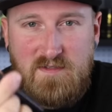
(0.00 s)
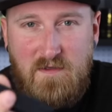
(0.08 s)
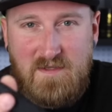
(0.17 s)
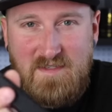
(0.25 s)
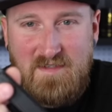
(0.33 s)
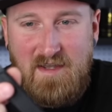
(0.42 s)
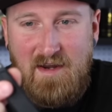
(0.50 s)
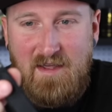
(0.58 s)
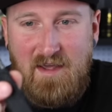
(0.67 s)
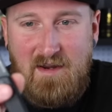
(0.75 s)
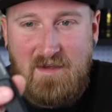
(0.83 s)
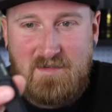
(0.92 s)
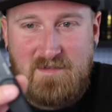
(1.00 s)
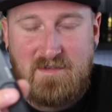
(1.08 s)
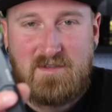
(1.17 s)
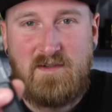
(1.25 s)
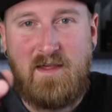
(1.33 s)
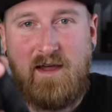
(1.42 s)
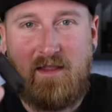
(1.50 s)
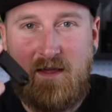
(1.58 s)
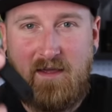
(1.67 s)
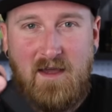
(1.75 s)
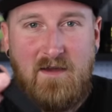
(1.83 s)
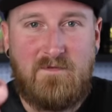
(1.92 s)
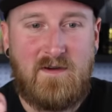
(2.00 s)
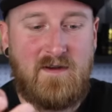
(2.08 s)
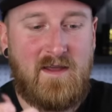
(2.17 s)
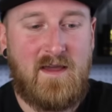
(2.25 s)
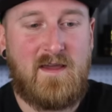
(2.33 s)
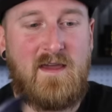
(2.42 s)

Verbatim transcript: So this is kind of getting us into that like everyday